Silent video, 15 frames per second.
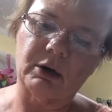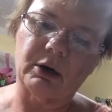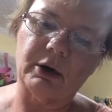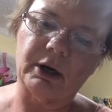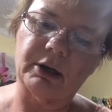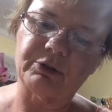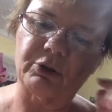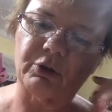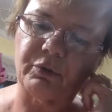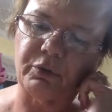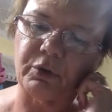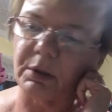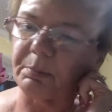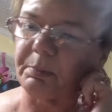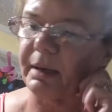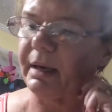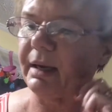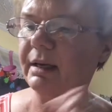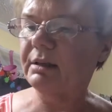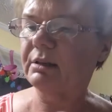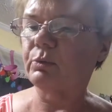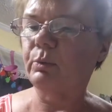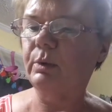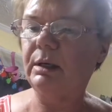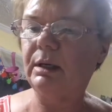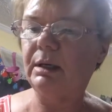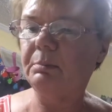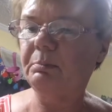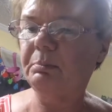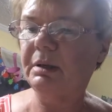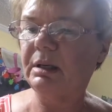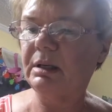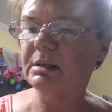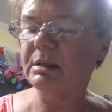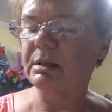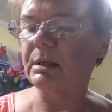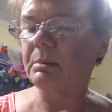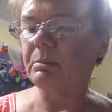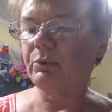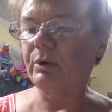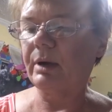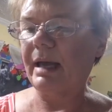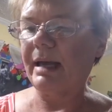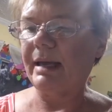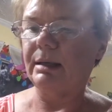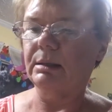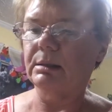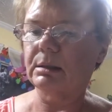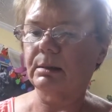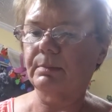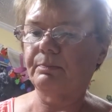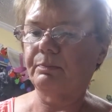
All right, so for the pants, we need piece number 8.